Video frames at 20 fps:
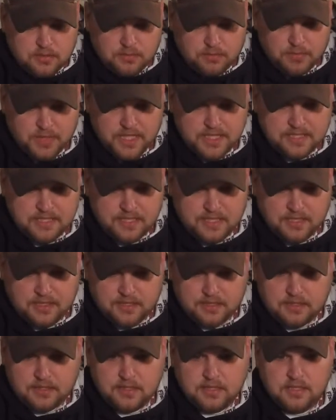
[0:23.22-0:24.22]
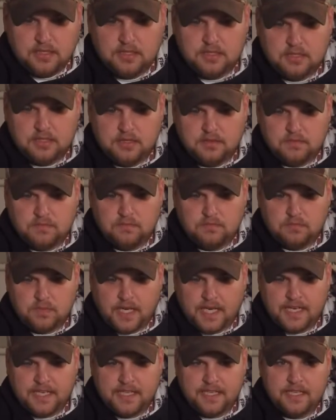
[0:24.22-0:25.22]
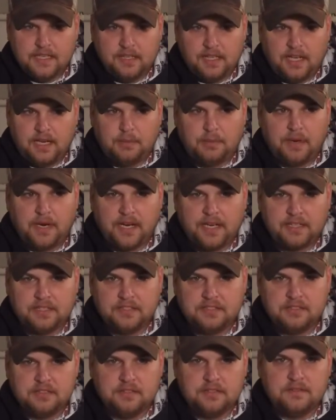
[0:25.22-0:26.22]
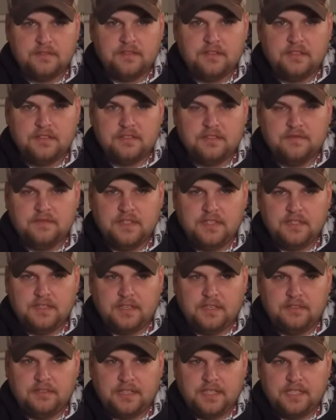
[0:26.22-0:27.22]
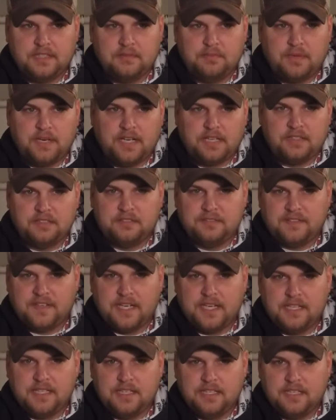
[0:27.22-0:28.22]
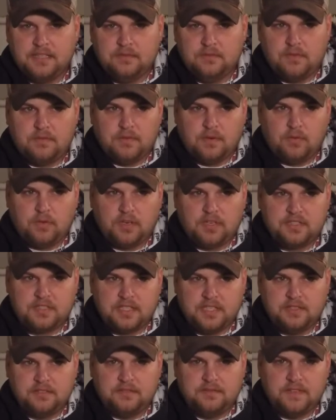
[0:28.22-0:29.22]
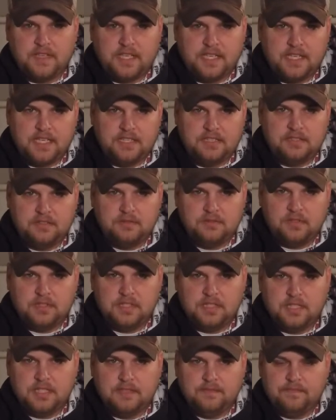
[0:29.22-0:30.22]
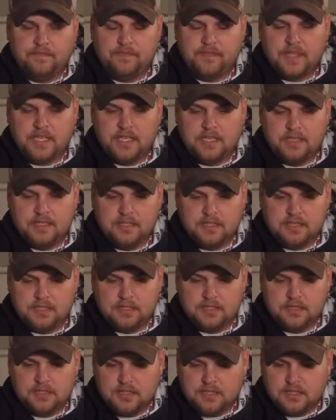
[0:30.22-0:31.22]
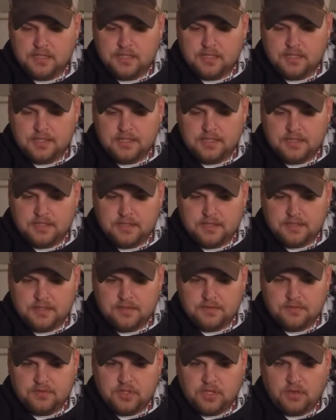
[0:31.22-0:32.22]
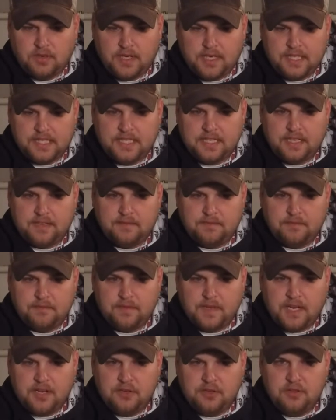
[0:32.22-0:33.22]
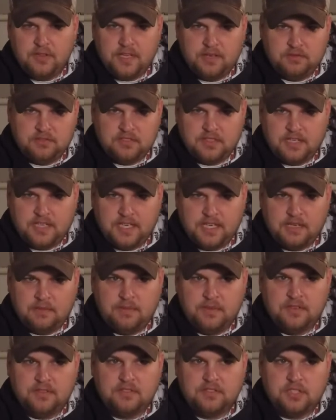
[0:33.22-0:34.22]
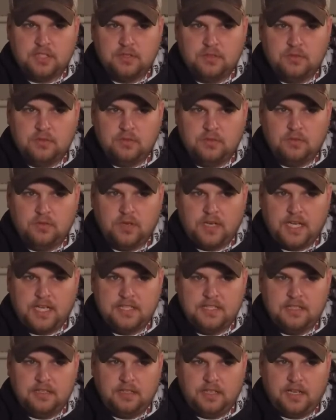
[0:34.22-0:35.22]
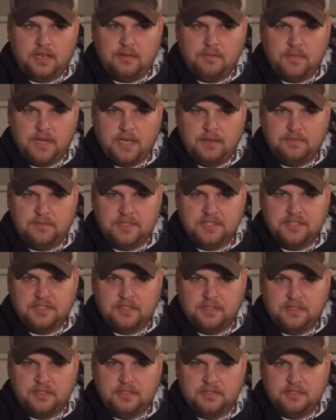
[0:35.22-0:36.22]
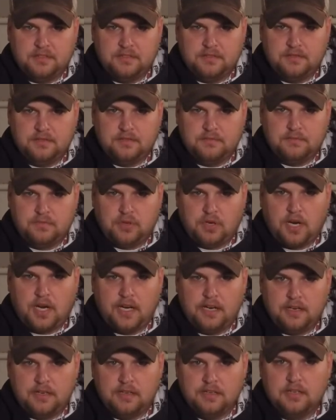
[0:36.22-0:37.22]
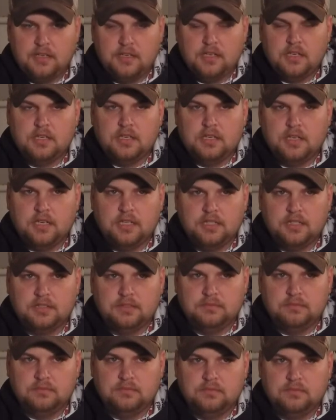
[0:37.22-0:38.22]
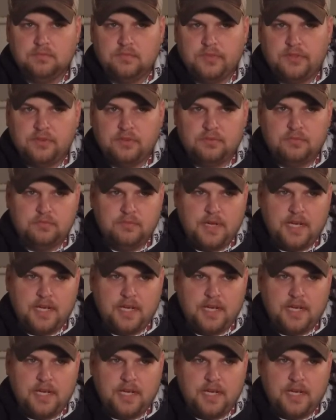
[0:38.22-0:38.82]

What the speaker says: But I didn't get a lot of practice for this event. I only got to practice Friday with my work schedule and vacation and whatnot. And so I knew that was going to happen. So I did a lot of map research prior through